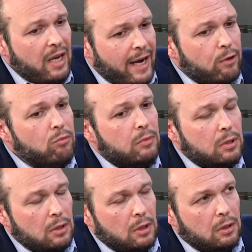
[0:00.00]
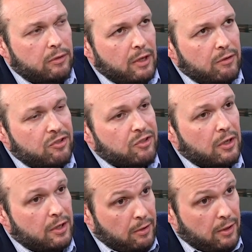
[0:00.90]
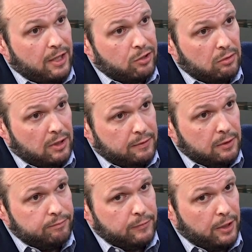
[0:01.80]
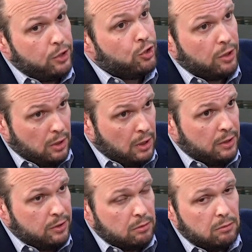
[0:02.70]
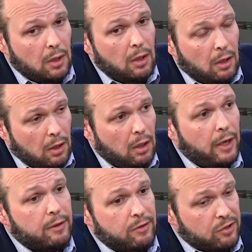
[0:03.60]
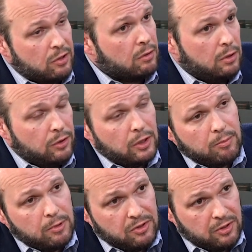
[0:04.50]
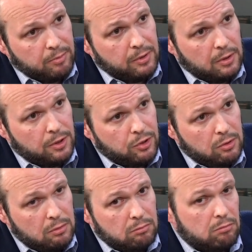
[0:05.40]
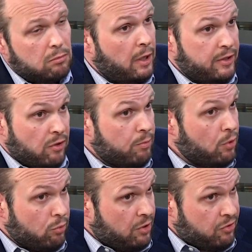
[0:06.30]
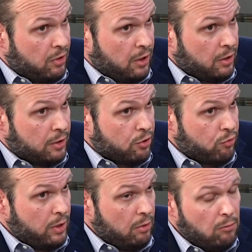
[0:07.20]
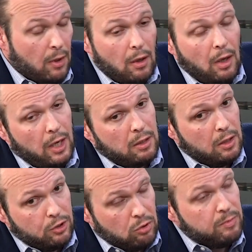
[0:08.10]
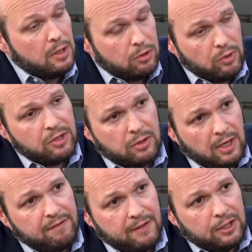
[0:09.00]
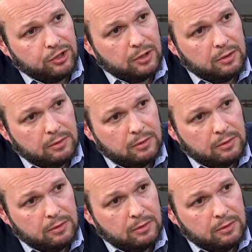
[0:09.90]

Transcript: I don't uh, think this is going to get to the national level, and it should not. Uh, and this is clearly a municipal issue, as are protests in any country, and it should be addressed in that fashion.